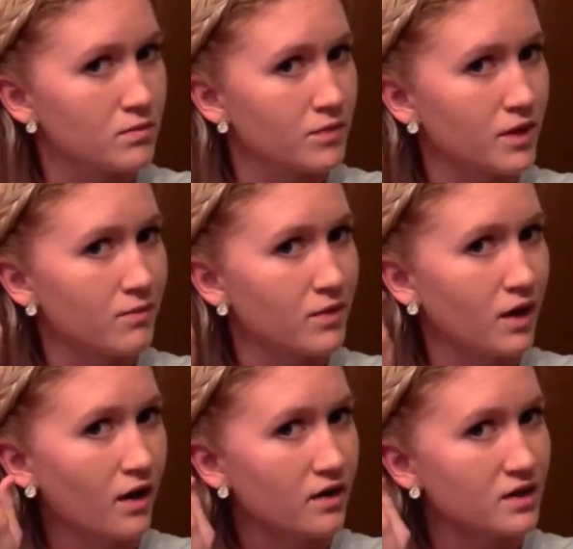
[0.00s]
And I'm
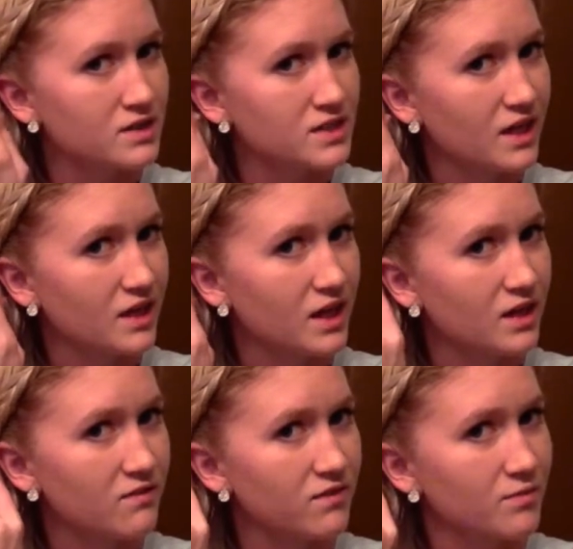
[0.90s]
not going to take
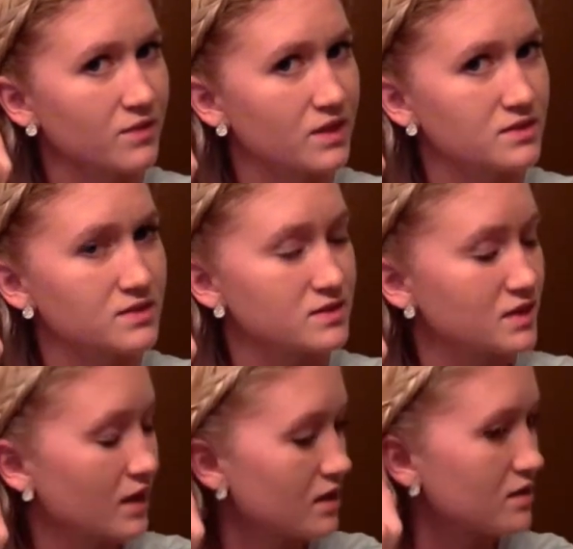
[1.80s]
any from this
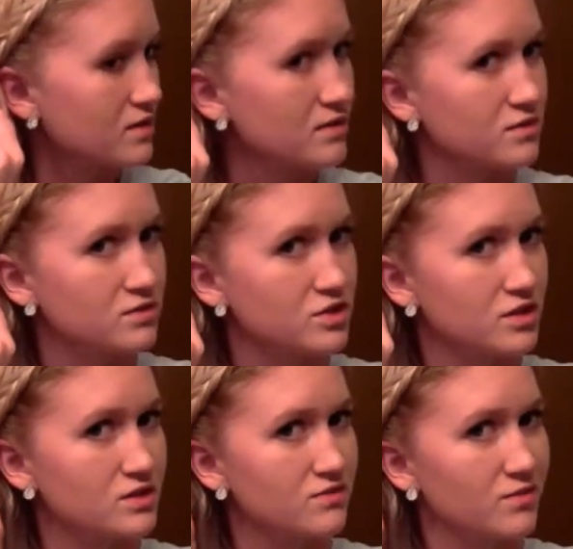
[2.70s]
side,
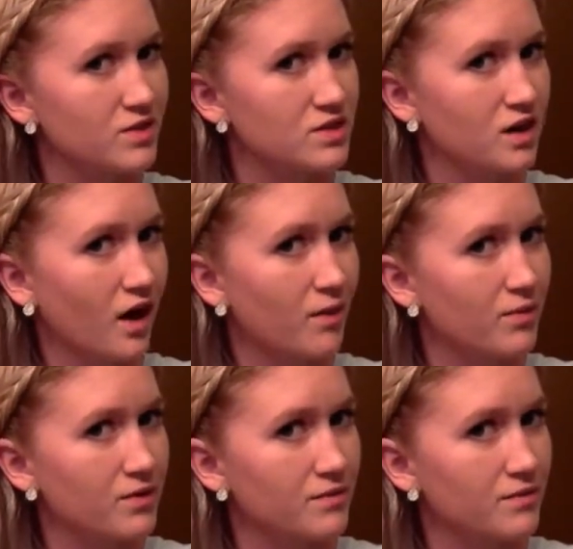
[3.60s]
just from the top.